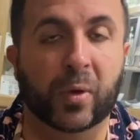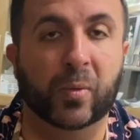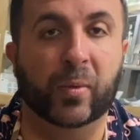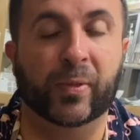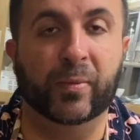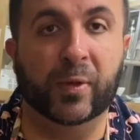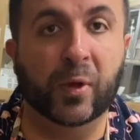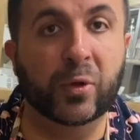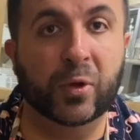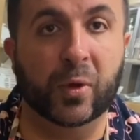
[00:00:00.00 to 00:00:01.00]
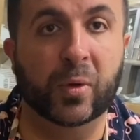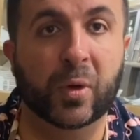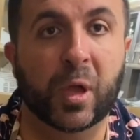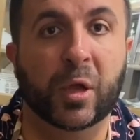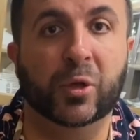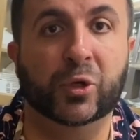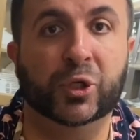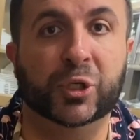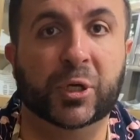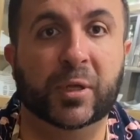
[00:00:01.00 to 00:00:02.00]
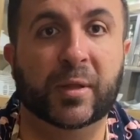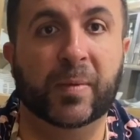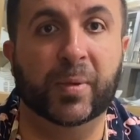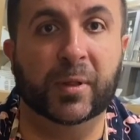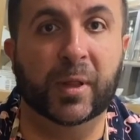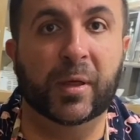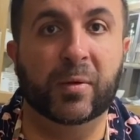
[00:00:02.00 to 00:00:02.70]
With risotto, you should typically